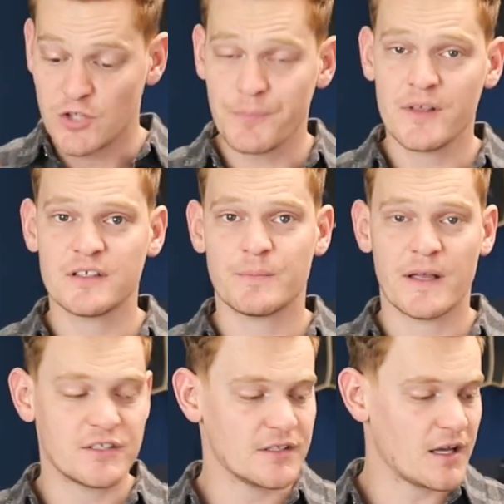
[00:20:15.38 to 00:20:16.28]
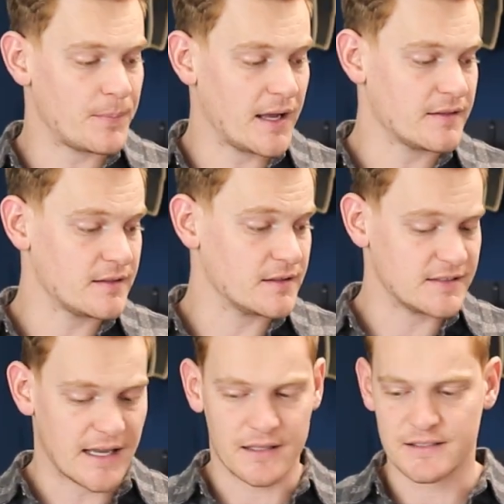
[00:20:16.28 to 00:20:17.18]
top things to mention about the
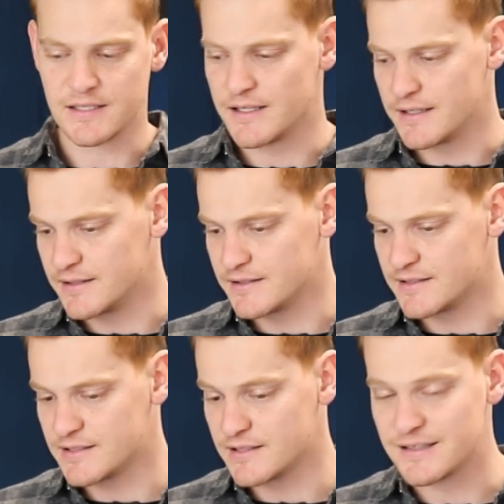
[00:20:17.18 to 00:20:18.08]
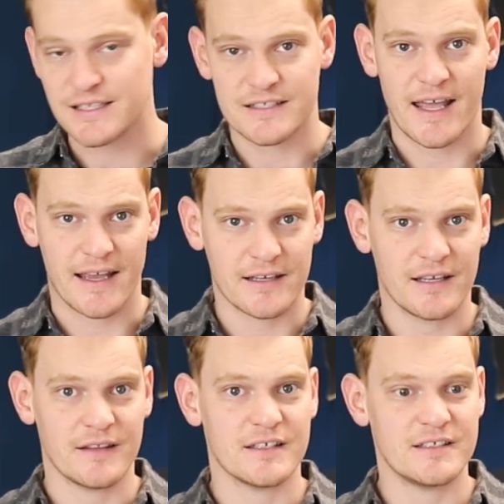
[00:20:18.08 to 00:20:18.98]
Zealot is the deck.
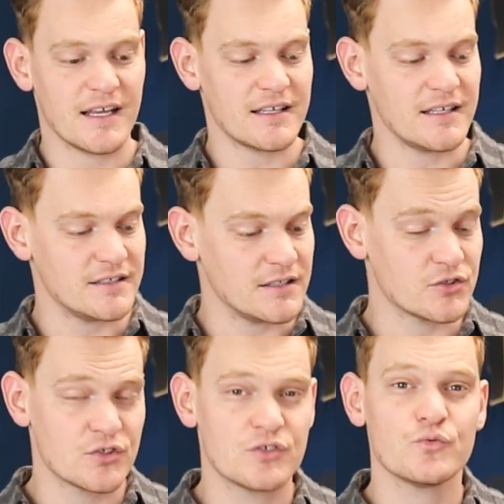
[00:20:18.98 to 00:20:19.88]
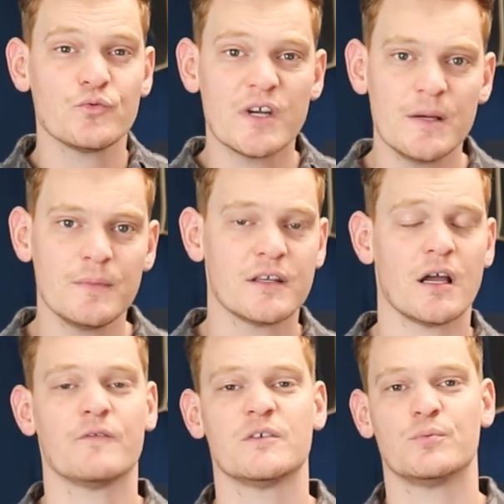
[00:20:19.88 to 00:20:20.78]
The deck is extremely
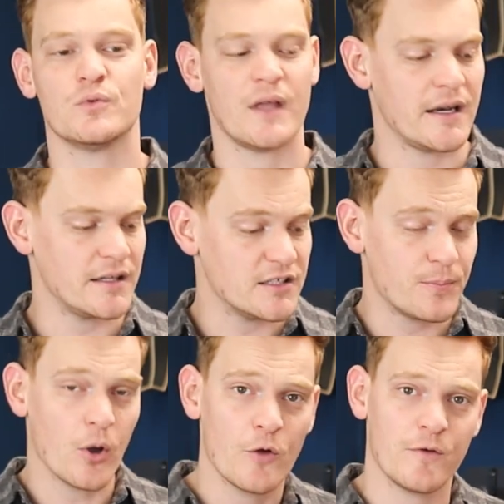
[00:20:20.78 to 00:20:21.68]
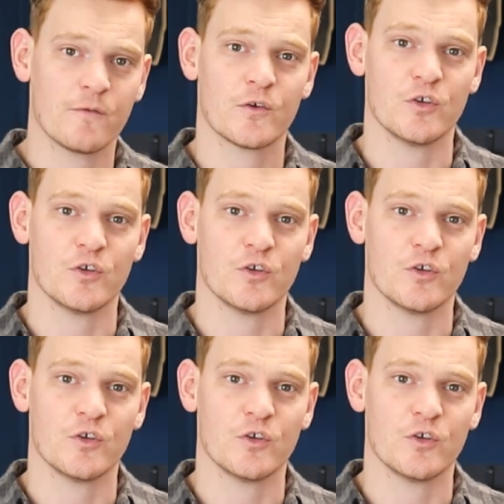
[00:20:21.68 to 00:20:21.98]
comfortable and is perfect for